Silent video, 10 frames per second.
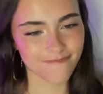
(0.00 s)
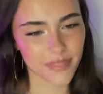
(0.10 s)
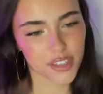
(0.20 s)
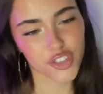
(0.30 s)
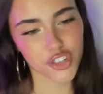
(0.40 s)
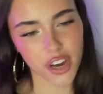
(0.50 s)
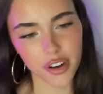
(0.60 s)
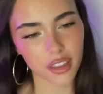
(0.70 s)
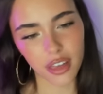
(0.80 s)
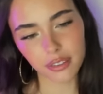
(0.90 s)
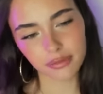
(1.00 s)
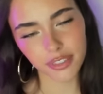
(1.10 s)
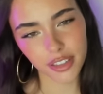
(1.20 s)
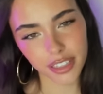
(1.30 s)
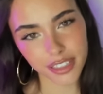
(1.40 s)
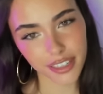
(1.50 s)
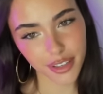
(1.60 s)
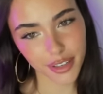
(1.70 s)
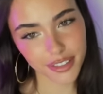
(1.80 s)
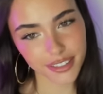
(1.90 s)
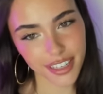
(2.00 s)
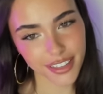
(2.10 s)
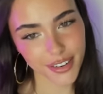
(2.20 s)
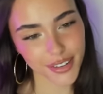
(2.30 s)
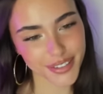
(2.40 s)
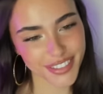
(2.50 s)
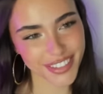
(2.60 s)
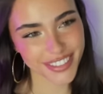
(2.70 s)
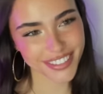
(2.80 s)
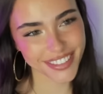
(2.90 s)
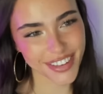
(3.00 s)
Just sharing that felt like telling telling all of you,